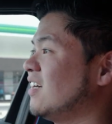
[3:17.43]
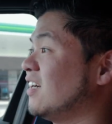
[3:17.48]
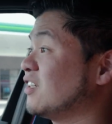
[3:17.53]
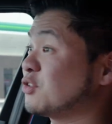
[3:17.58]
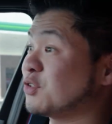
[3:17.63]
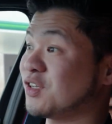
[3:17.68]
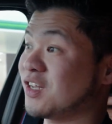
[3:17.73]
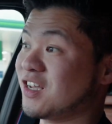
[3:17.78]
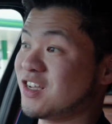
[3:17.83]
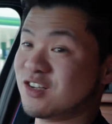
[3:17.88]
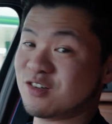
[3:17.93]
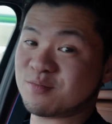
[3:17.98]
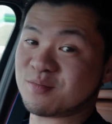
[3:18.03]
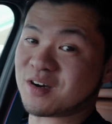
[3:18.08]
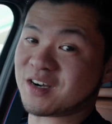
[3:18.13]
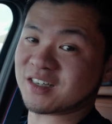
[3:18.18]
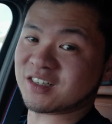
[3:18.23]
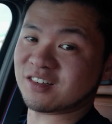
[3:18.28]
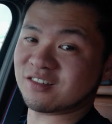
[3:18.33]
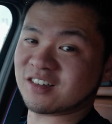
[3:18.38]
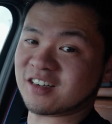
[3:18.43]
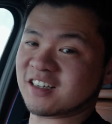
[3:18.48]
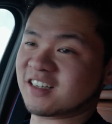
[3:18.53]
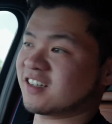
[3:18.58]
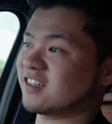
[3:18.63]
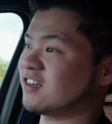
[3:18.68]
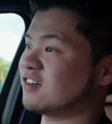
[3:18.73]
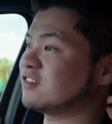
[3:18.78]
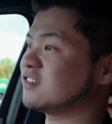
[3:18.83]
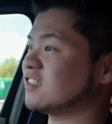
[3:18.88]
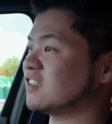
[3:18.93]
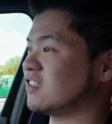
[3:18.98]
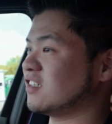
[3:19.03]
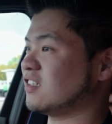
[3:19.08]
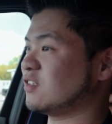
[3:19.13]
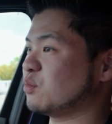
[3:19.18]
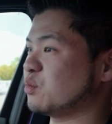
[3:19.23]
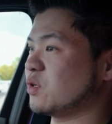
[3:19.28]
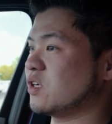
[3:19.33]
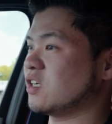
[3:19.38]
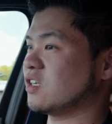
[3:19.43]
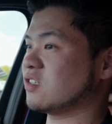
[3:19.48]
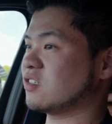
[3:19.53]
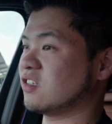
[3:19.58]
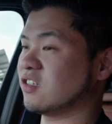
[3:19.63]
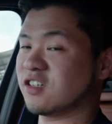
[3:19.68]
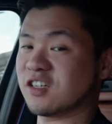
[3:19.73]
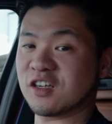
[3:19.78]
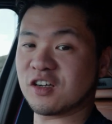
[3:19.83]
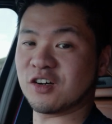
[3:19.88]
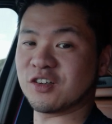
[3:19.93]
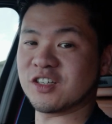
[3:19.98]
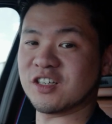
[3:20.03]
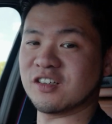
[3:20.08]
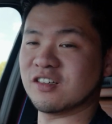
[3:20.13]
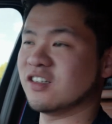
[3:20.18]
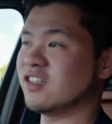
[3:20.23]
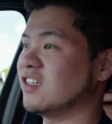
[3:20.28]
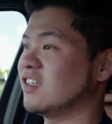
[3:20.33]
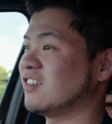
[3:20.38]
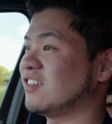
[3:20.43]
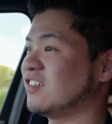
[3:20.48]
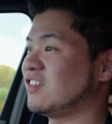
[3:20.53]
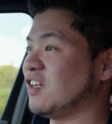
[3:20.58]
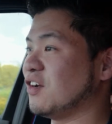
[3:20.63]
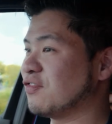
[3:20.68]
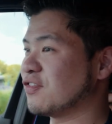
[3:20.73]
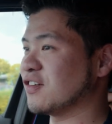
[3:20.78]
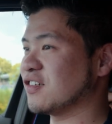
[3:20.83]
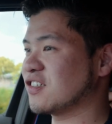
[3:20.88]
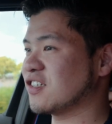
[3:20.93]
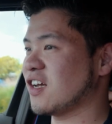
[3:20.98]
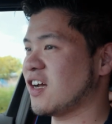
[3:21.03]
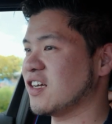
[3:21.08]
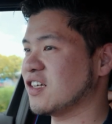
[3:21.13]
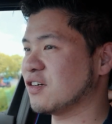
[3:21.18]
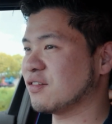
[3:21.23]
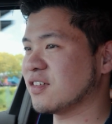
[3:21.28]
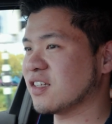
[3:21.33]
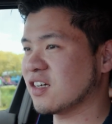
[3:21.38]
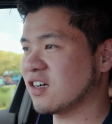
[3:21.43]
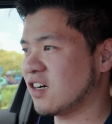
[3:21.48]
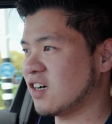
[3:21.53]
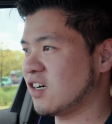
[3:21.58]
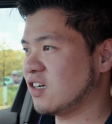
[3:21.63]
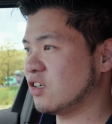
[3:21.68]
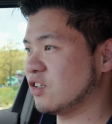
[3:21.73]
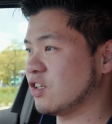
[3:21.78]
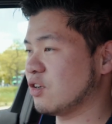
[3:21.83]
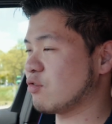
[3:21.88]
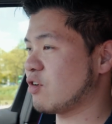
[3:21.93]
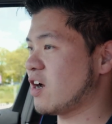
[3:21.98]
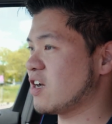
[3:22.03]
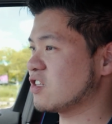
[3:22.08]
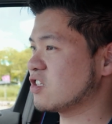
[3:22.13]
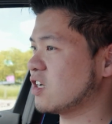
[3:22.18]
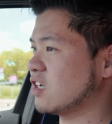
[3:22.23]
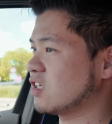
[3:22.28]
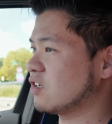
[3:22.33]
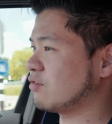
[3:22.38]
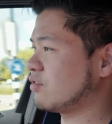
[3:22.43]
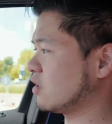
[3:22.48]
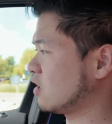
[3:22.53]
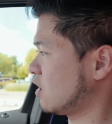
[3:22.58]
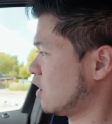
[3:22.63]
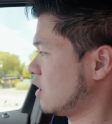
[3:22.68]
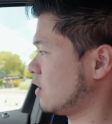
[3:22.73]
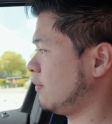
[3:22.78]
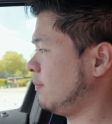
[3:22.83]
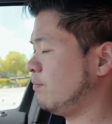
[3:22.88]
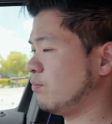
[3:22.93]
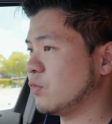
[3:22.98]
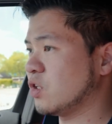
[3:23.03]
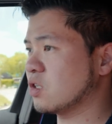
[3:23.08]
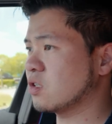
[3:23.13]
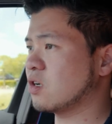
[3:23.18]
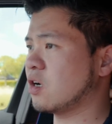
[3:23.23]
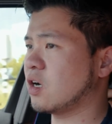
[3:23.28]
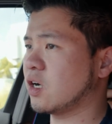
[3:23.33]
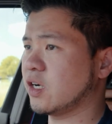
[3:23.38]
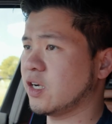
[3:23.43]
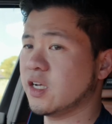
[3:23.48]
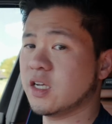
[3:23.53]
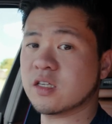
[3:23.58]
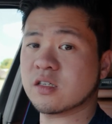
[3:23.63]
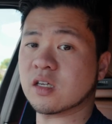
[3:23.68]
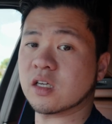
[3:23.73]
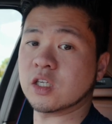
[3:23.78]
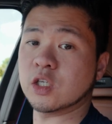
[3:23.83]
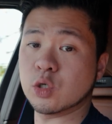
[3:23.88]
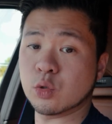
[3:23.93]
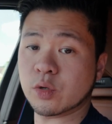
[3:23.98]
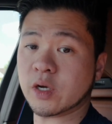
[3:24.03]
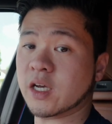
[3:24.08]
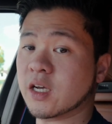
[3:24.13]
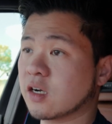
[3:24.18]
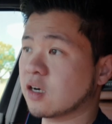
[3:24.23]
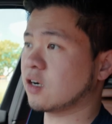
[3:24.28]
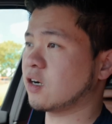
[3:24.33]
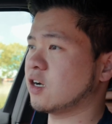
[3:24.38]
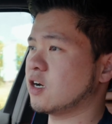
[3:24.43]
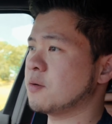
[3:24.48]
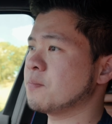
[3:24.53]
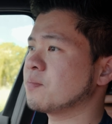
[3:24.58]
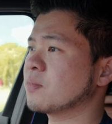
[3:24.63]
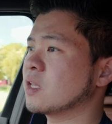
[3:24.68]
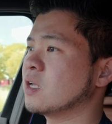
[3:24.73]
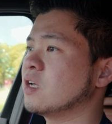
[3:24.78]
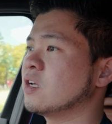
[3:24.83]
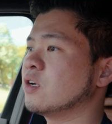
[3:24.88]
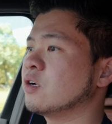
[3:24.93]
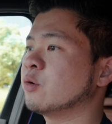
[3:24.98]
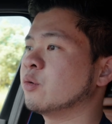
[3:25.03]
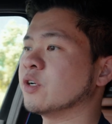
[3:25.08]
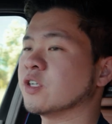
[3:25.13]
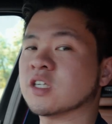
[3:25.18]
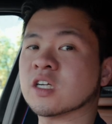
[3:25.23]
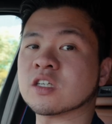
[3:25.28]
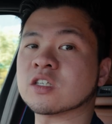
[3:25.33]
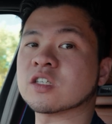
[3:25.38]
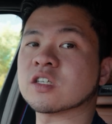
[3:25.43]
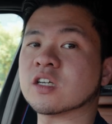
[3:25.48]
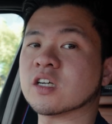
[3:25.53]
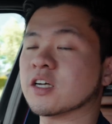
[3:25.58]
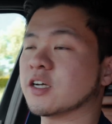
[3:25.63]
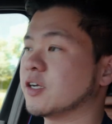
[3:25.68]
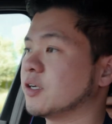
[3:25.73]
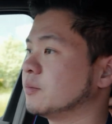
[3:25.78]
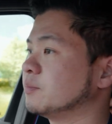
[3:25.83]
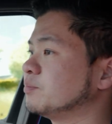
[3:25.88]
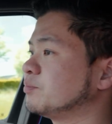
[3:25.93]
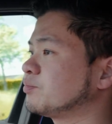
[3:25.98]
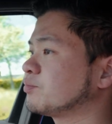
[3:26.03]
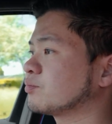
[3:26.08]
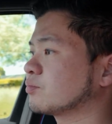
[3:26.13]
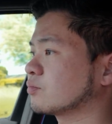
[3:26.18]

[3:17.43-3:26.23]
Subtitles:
And today you might already notice it, we are sitting on the different side of the car, on the right side of the car. This car is a UK car, which has, but